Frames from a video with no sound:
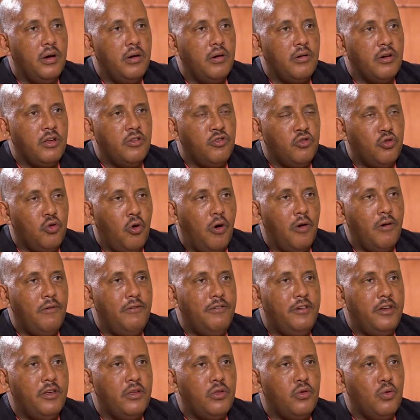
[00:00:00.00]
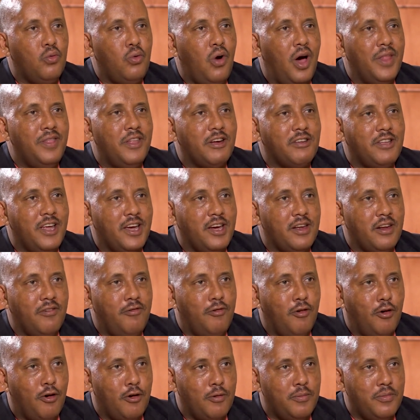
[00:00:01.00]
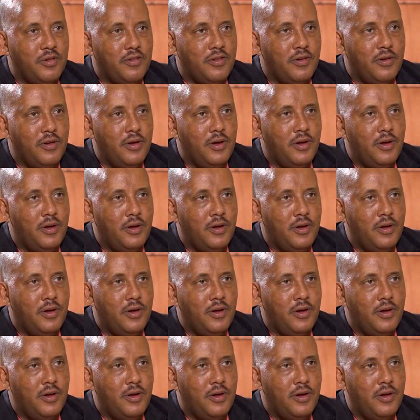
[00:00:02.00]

resolved to undertake reforms